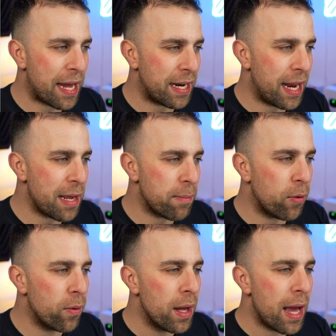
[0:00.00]
add a
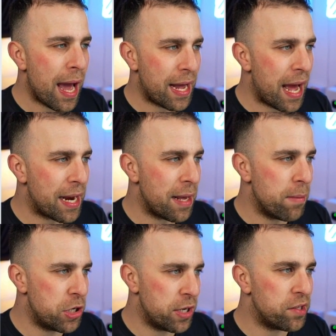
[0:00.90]
label, and add
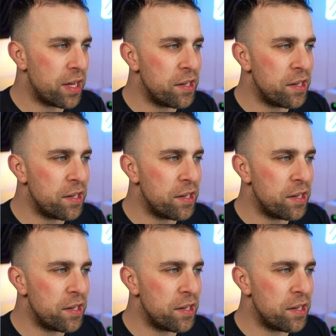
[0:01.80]
images.